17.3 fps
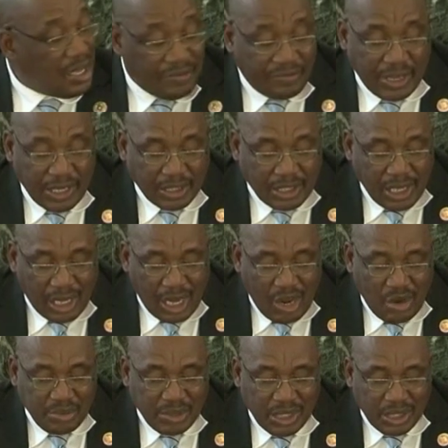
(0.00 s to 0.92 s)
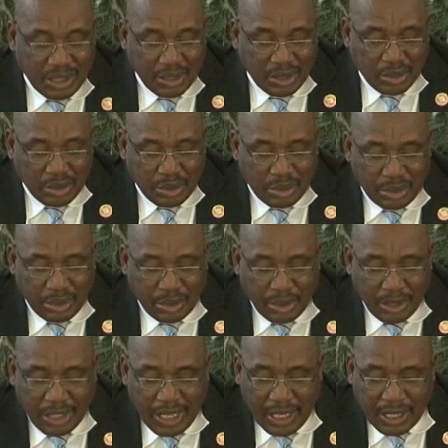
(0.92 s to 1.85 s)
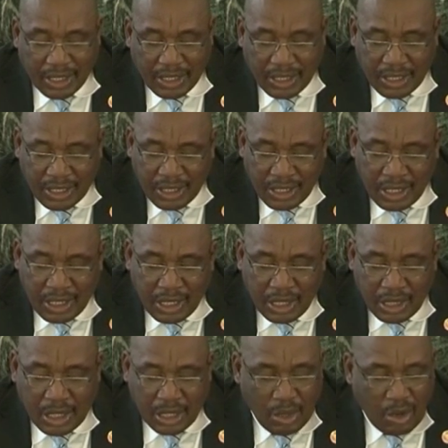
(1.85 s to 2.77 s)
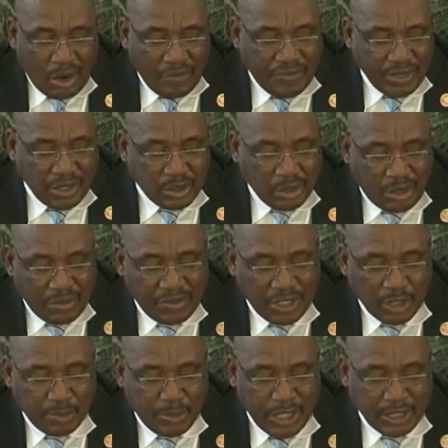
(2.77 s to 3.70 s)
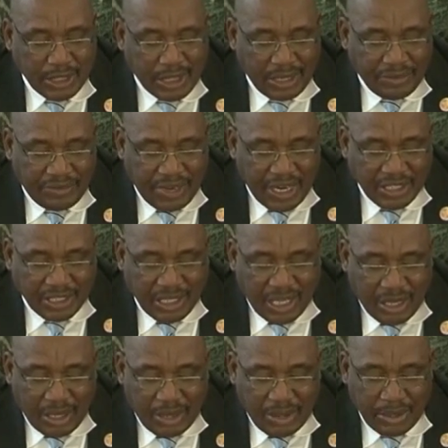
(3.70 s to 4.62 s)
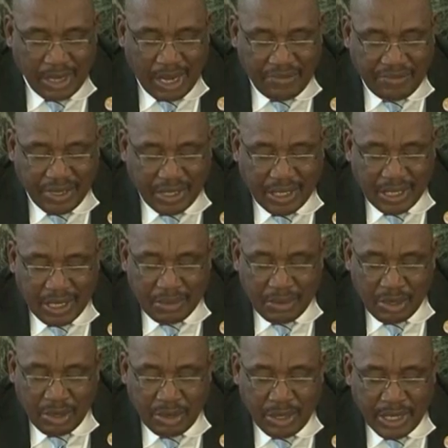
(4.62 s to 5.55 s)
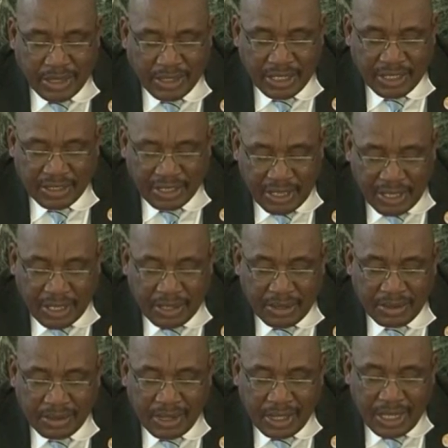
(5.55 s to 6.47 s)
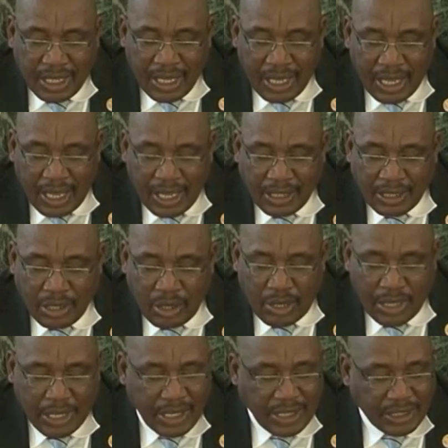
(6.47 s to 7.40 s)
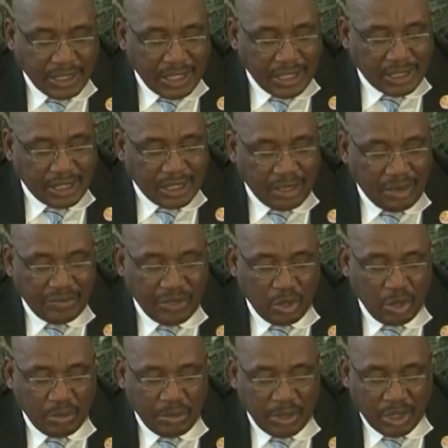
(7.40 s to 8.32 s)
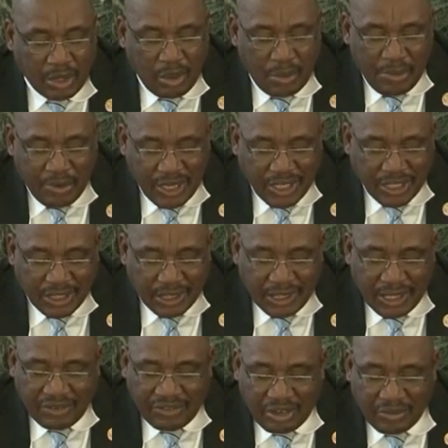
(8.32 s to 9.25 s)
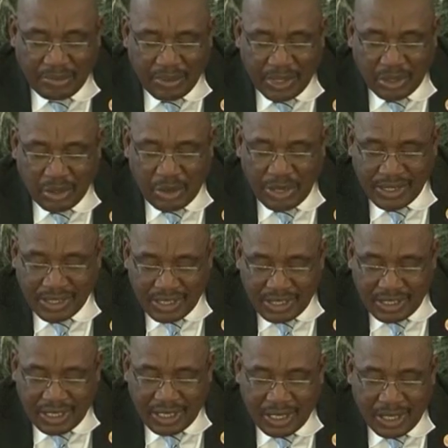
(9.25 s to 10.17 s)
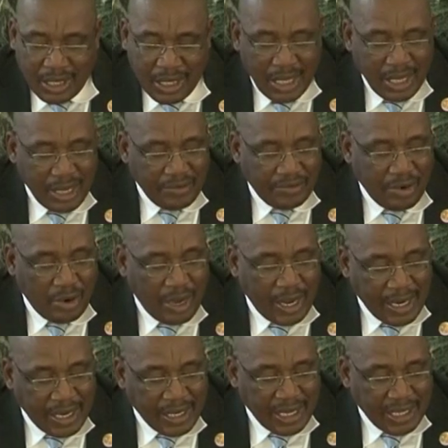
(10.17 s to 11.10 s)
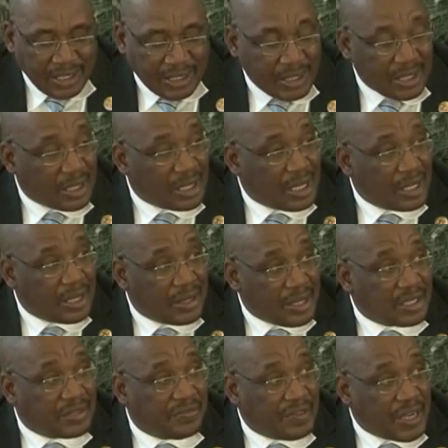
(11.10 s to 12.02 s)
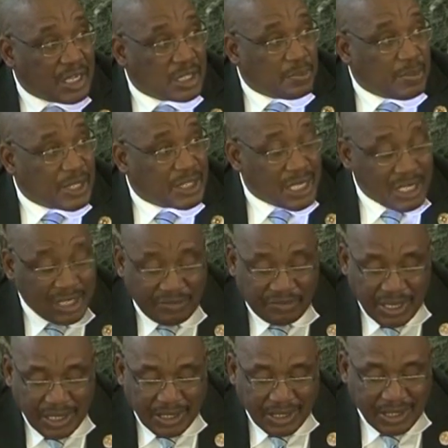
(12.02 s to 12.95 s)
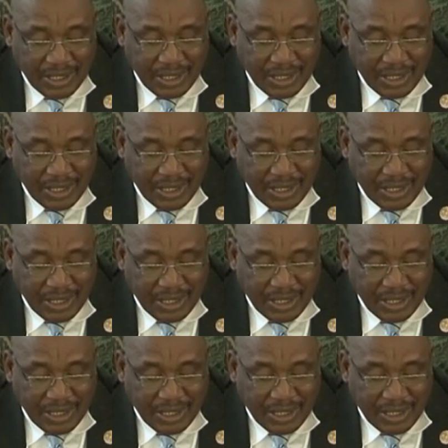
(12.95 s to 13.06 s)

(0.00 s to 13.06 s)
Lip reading: First, allow me to thank the Office of the Special Advisor on Africa, OSSA, and the Organization of Economic Cooperation and Development, OECD, for organizing this very special event,